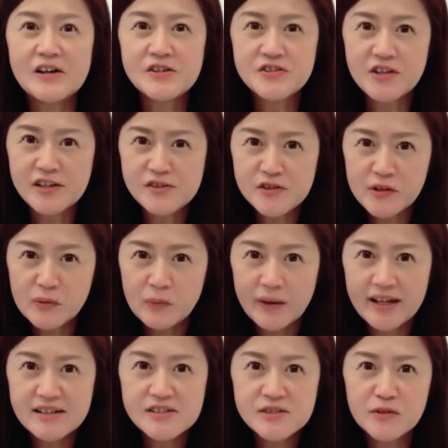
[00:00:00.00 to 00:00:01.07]
changing
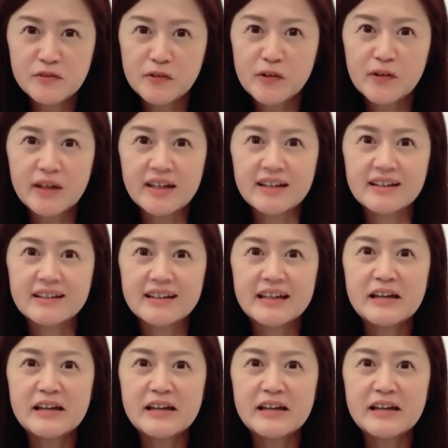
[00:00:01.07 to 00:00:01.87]
ways of cooking,